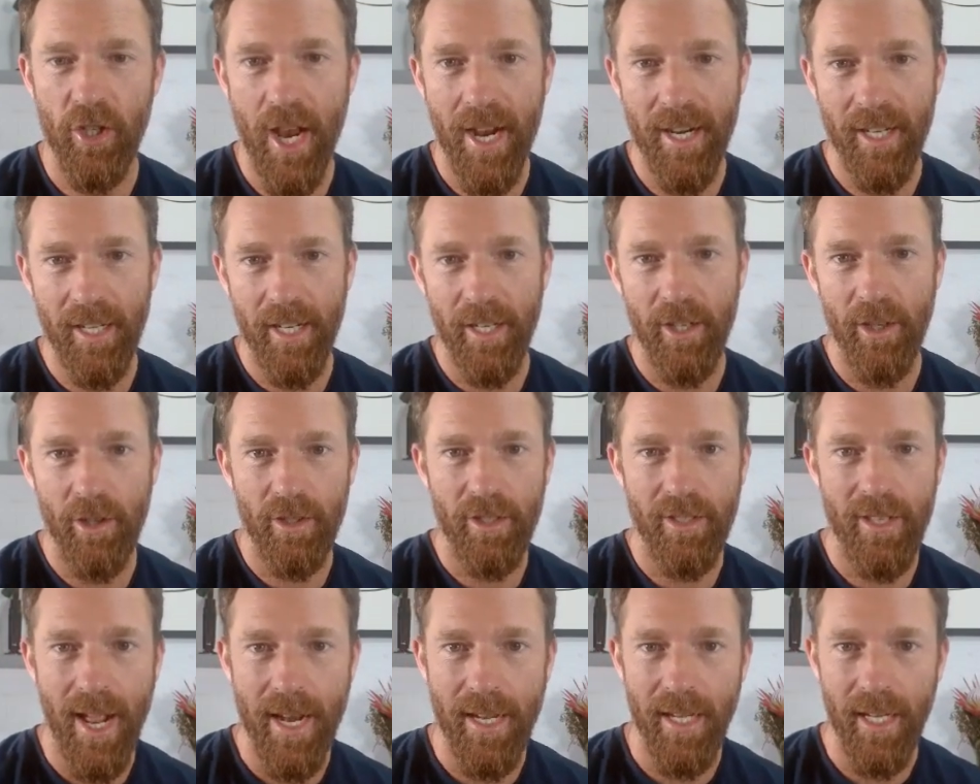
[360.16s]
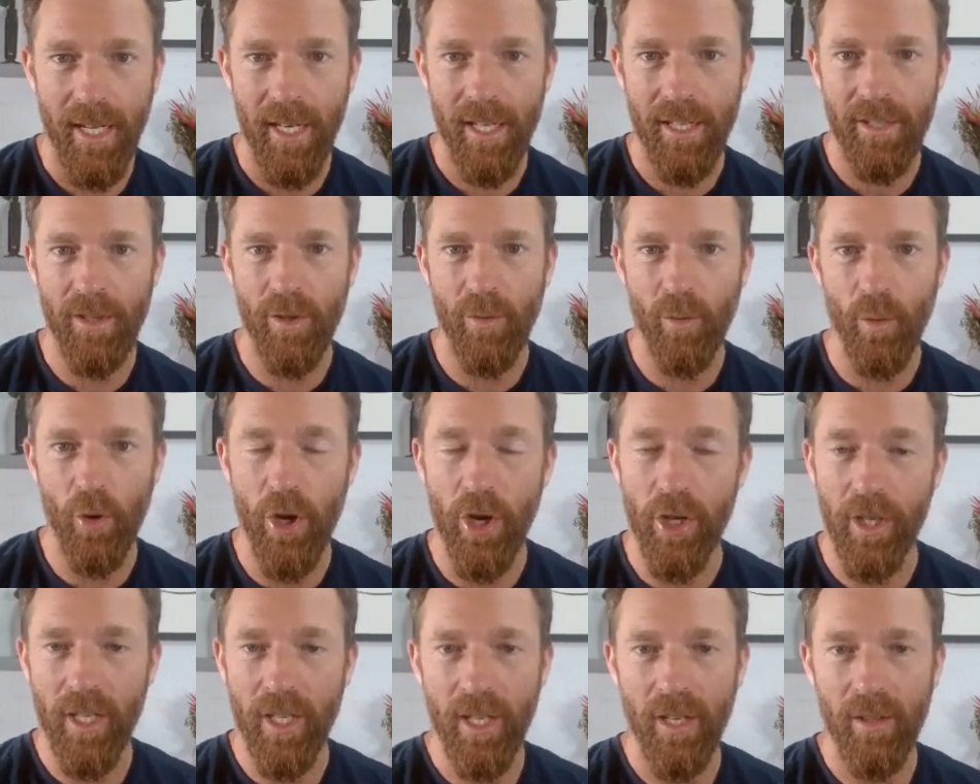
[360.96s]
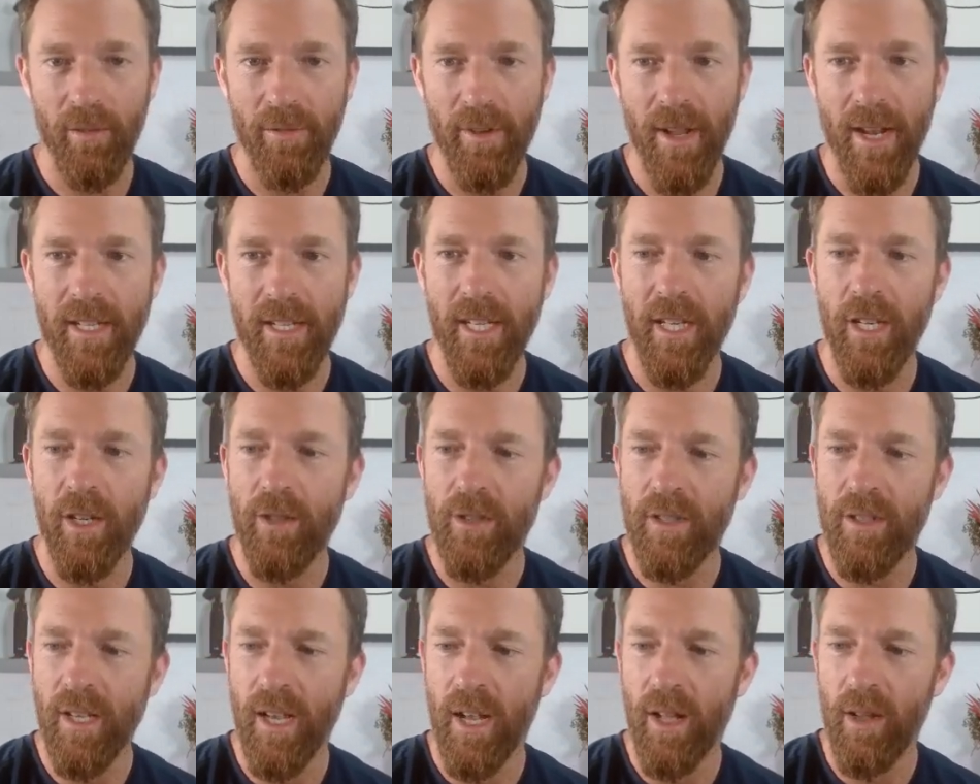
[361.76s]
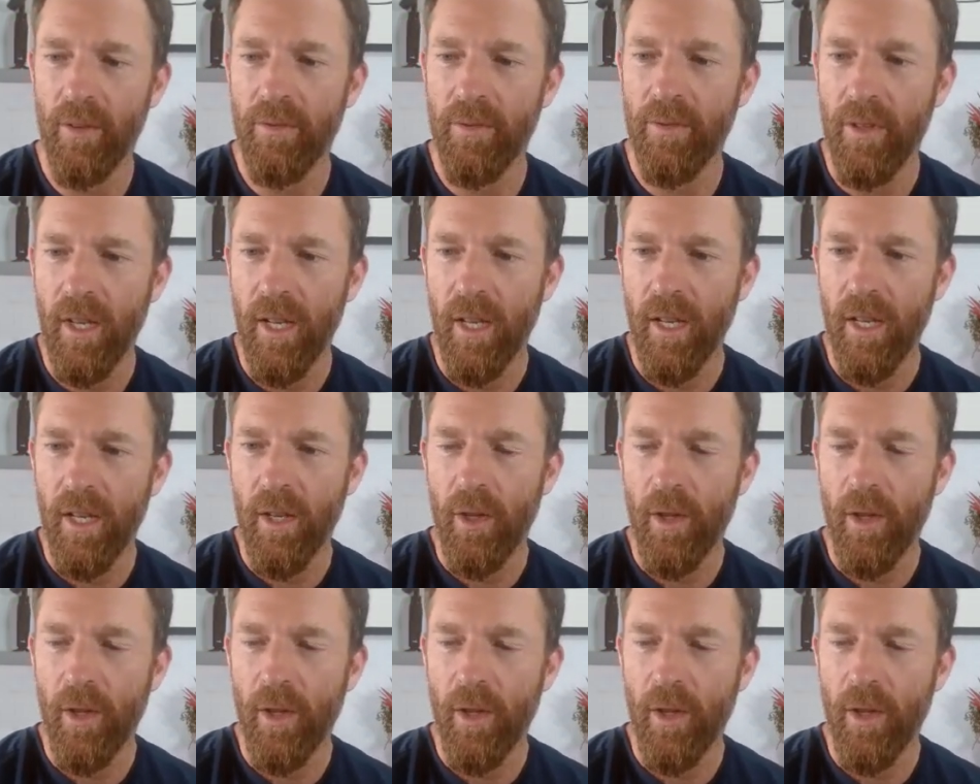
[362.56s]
juggling your studies and working and funding yourself